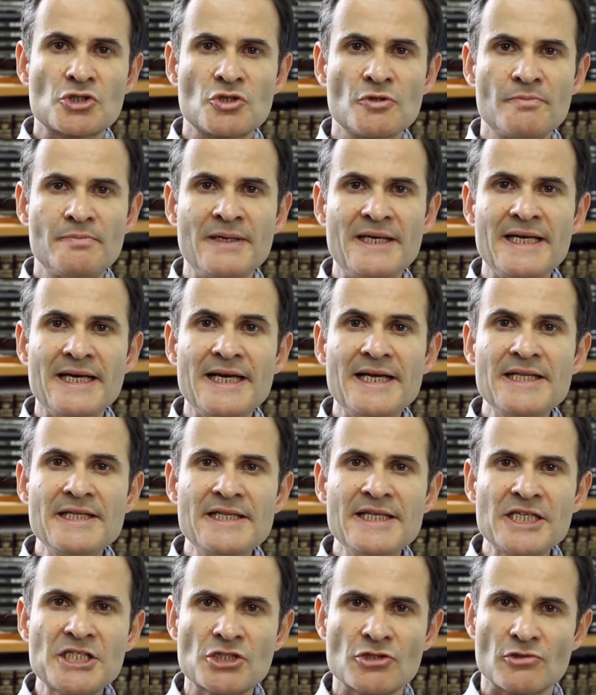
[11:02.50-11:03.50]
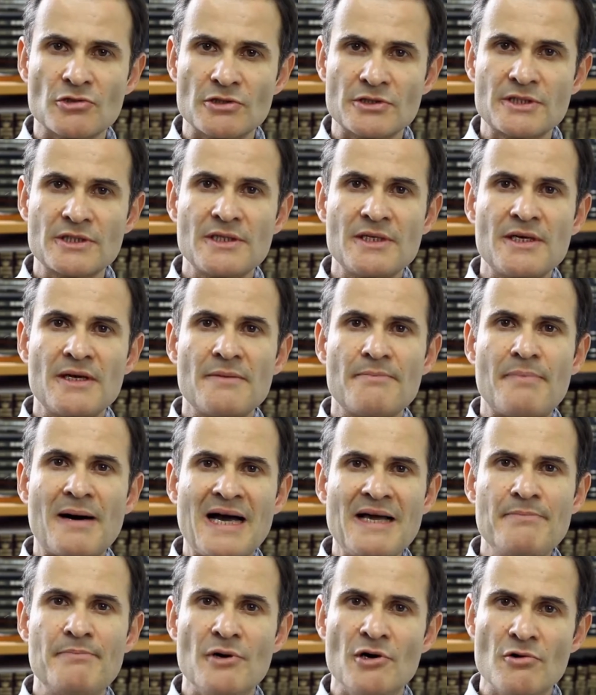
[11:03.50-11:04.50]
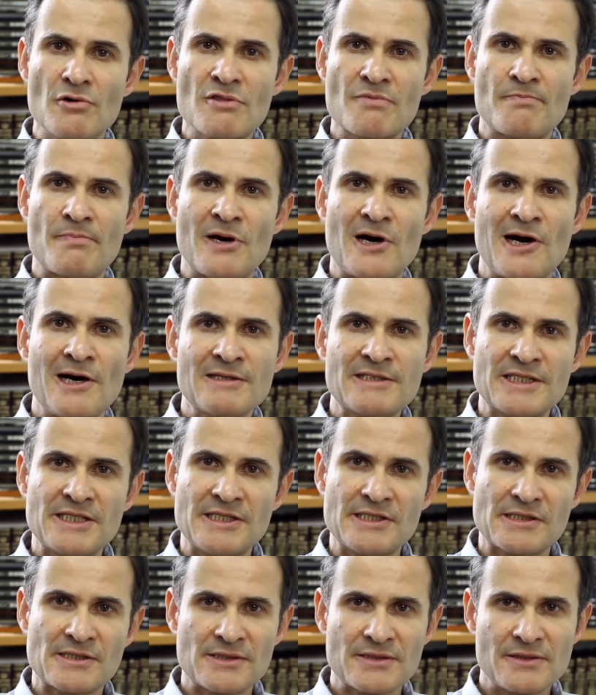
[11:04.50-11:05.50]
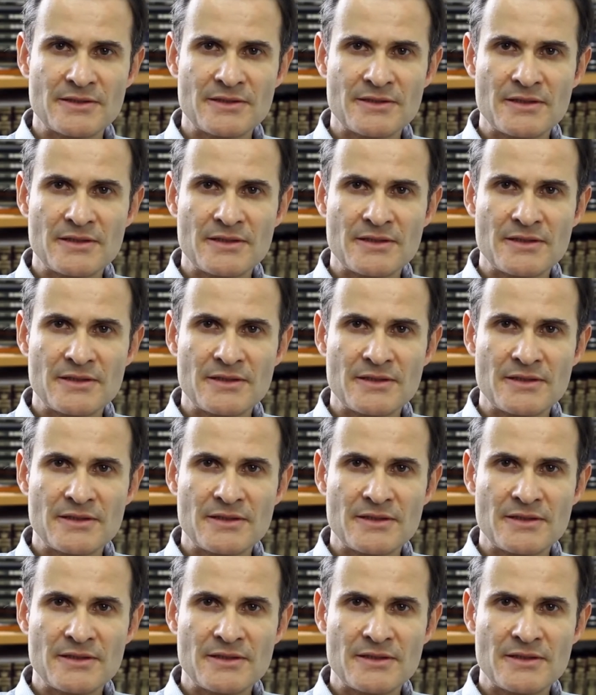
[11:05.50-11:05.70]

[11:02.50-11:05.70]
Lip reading: should be initialed by both parties.